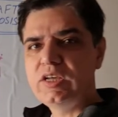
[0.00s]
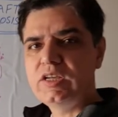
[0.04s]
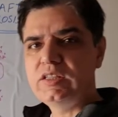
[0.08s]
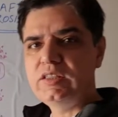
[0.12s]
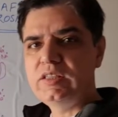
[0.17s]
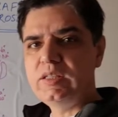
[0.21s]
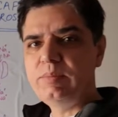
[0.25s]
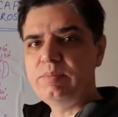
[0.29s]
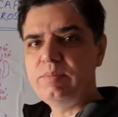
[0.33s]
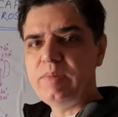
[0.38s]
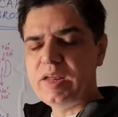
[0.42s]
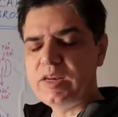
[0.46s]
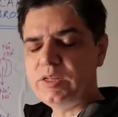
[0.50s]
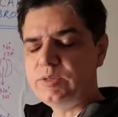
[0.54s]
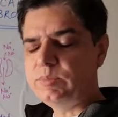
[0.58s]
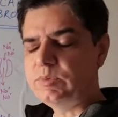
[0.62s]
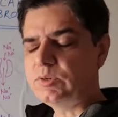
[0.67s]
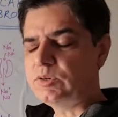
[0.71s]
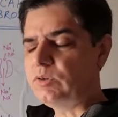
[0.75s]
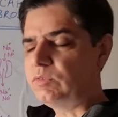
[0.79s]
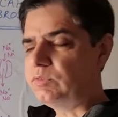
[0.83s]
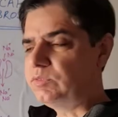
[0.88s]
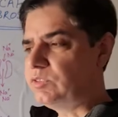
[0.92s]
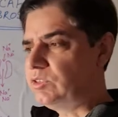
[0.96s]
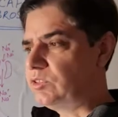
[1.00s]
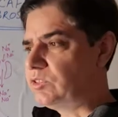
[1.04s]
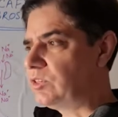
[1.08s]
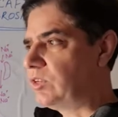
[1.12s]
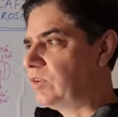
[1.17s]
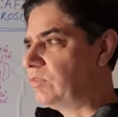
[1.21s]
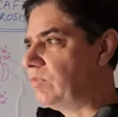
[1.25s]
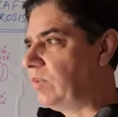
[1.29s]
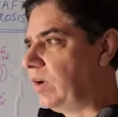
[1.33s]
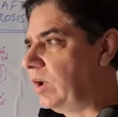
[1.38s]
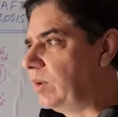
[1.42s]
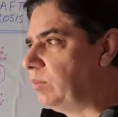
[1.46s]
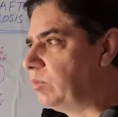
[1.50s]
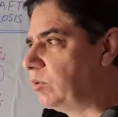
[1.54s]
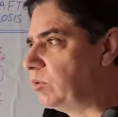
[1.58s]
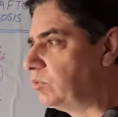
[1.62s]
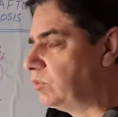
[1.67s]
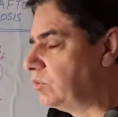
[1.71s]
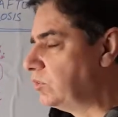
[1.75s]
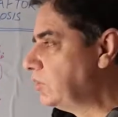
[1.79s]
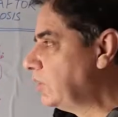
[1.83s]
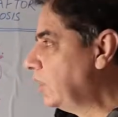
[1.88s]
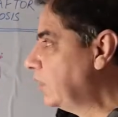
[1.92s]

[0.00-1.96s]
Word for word: the management of cystic fibrosis.